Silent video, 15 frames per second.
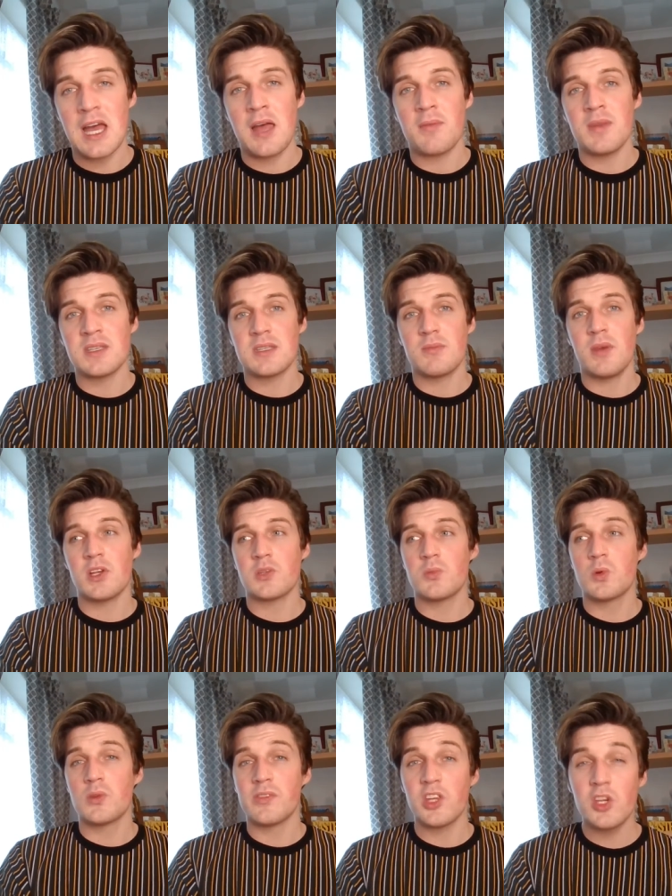Um, it's a much
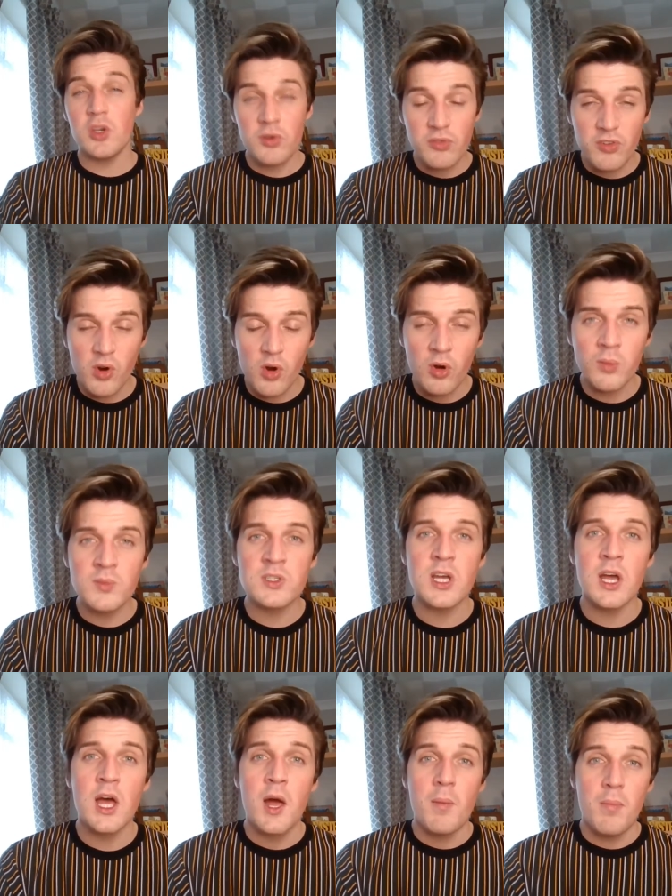more of a uniformed,
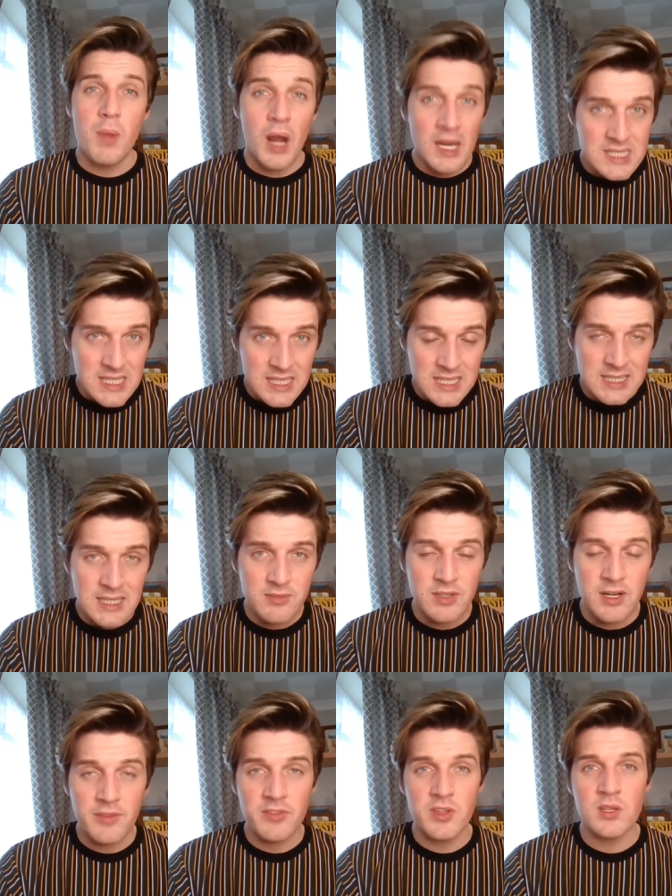blunter cut
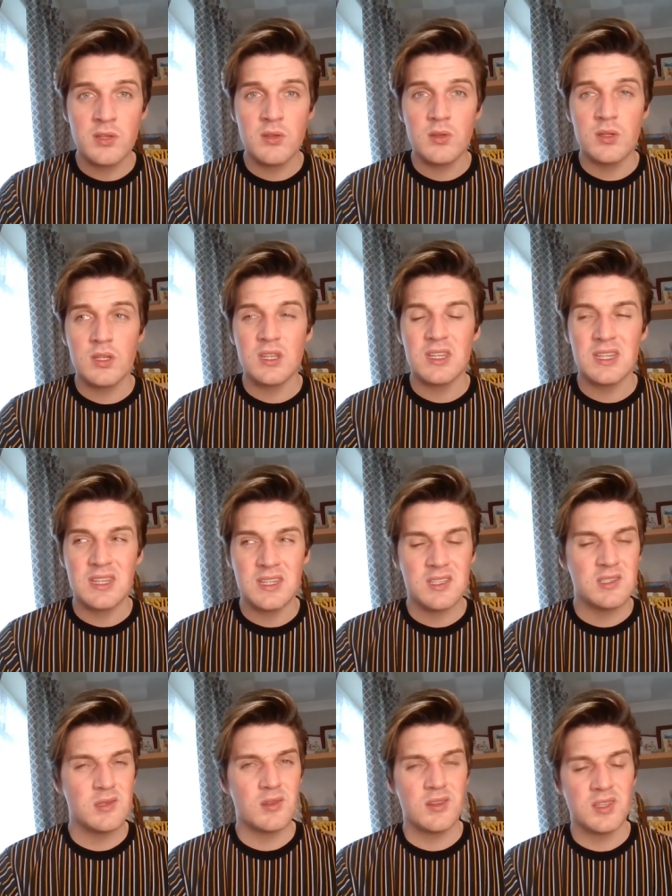rather than
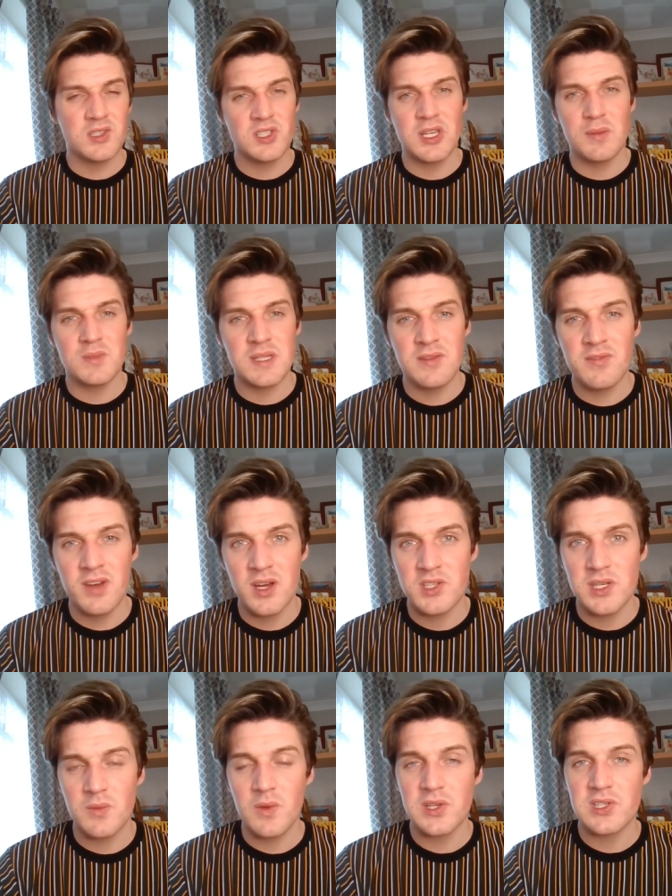the sort of the chipped in
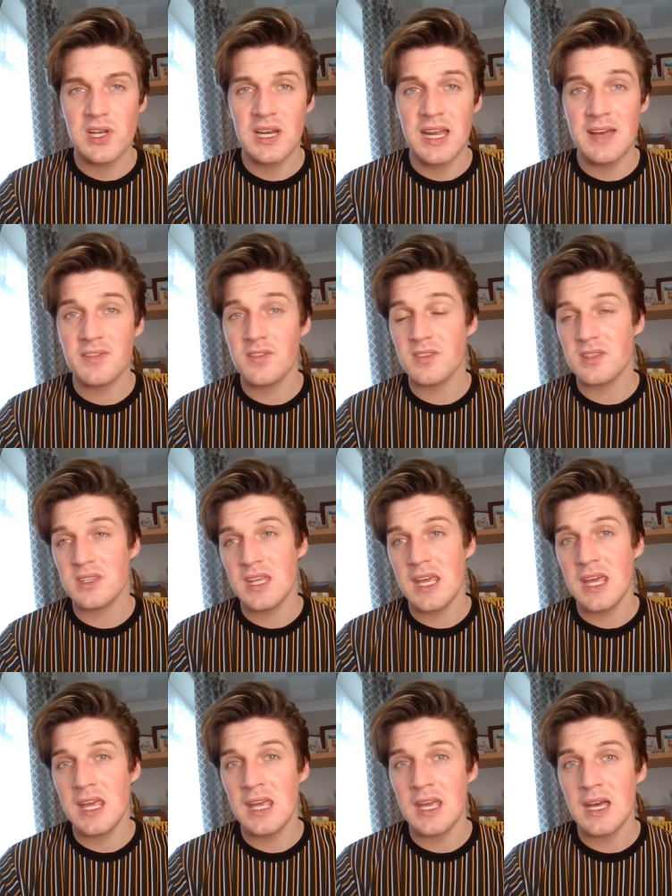version which I left
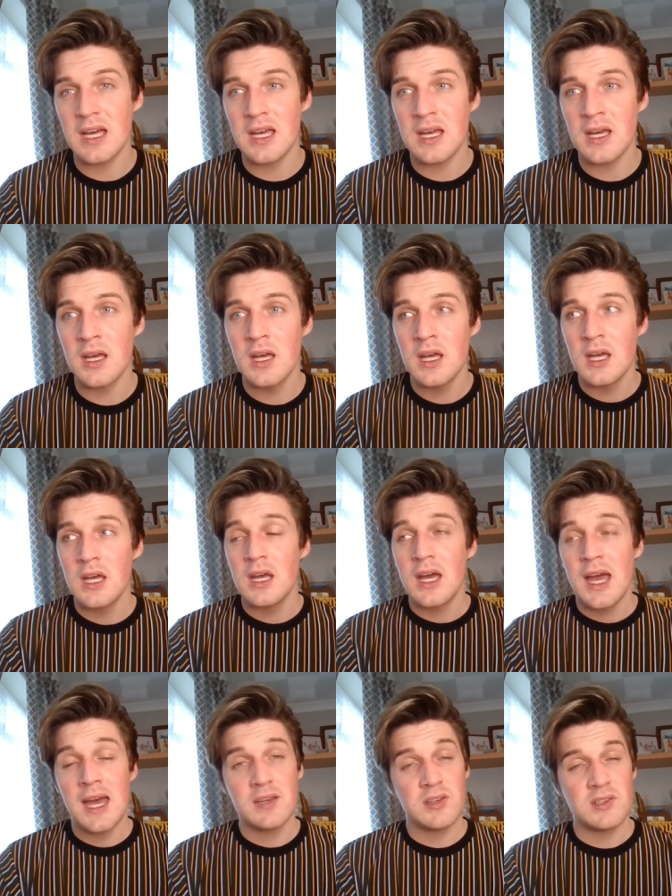the uh,
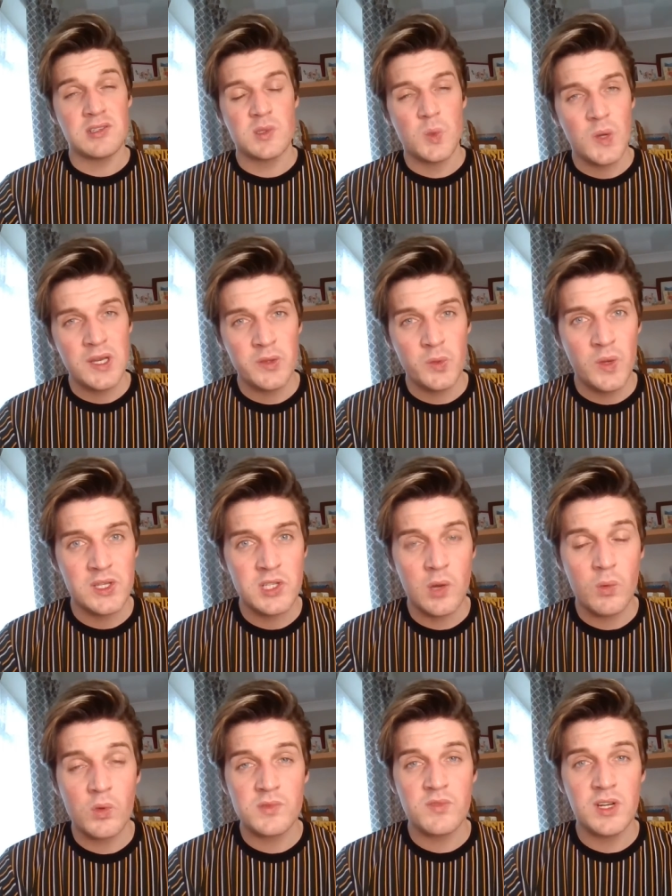hairdressers with, which
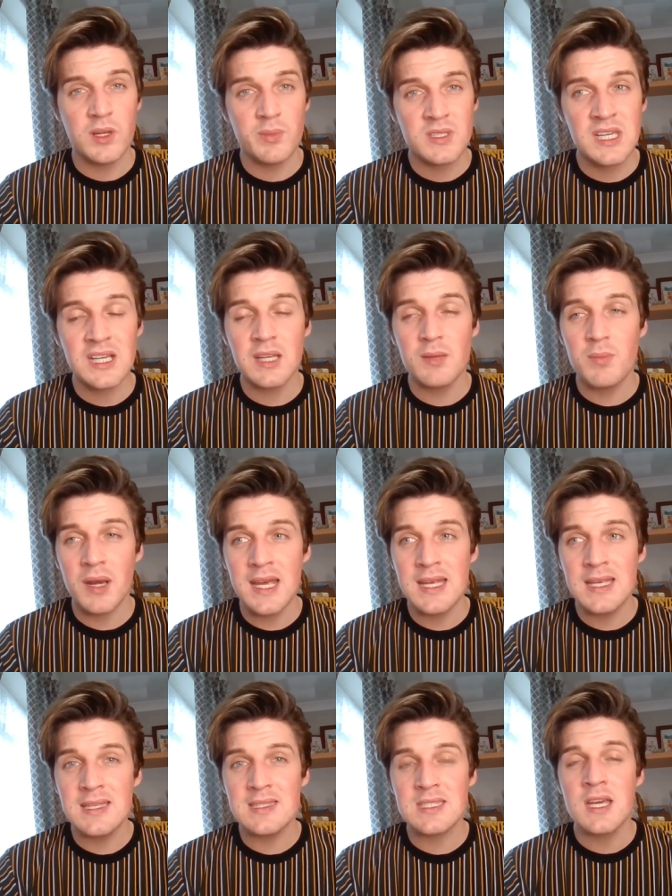I wasn't really particularly
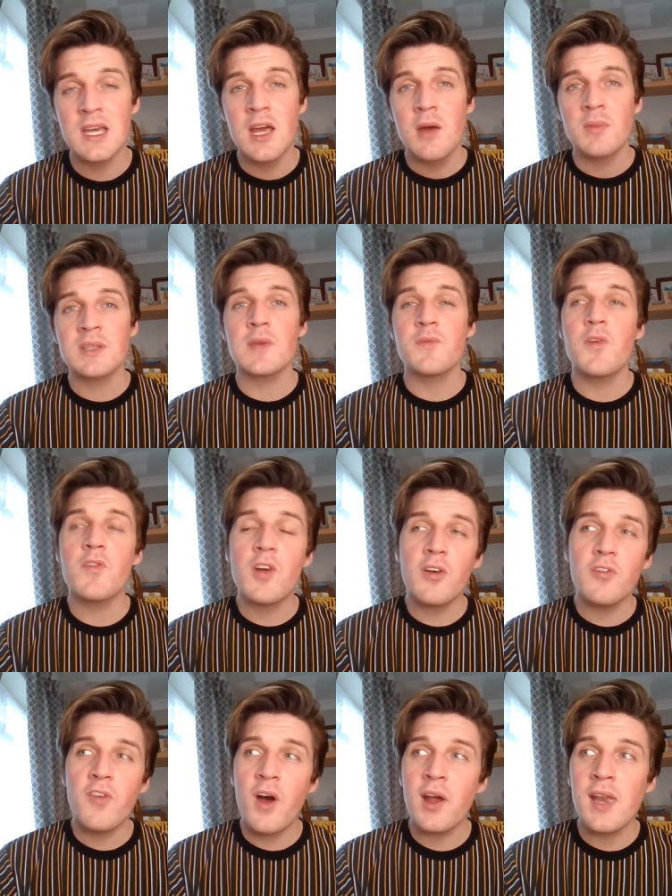pleased. Because if you've
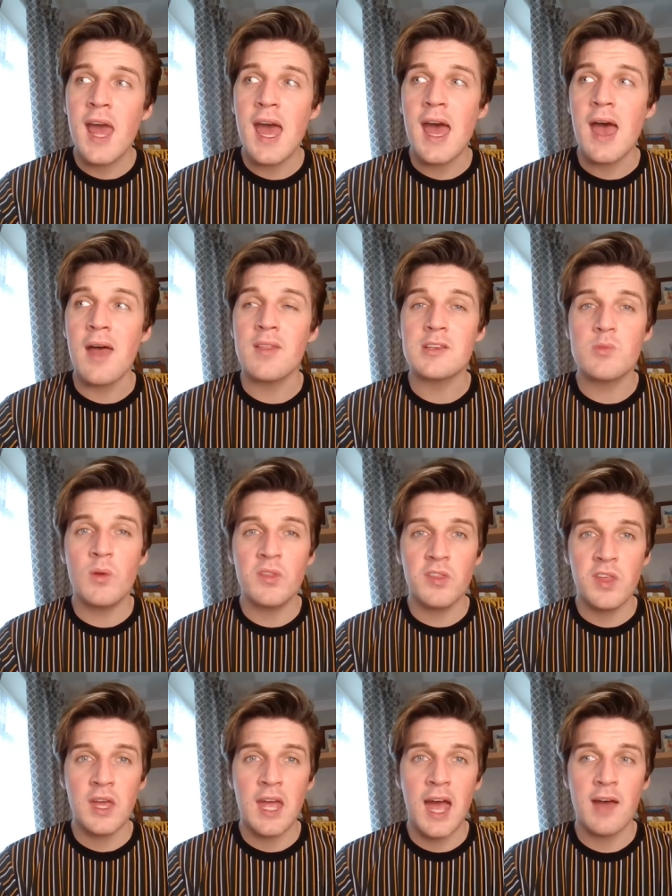got fine hair, there's one
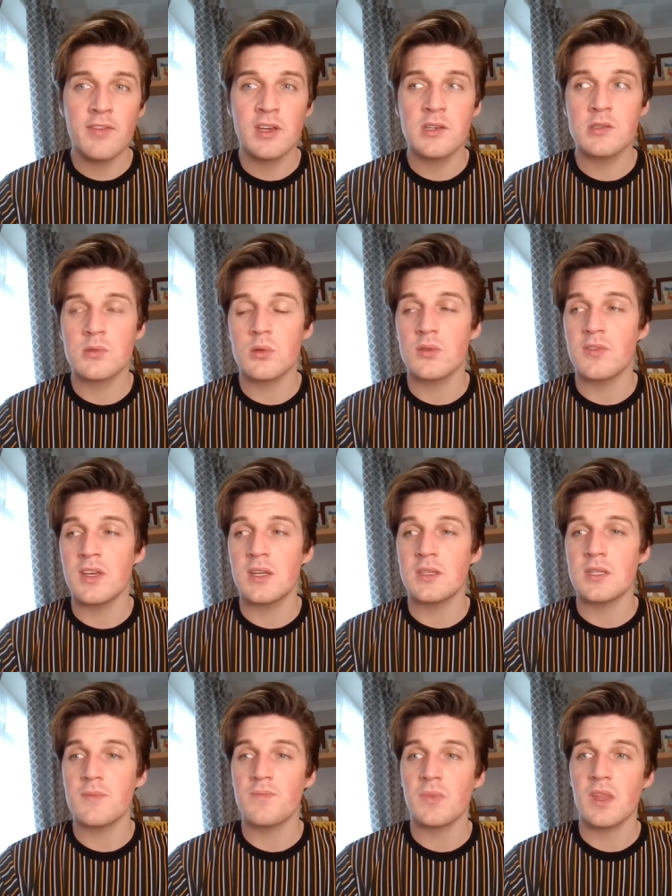thing having sort of it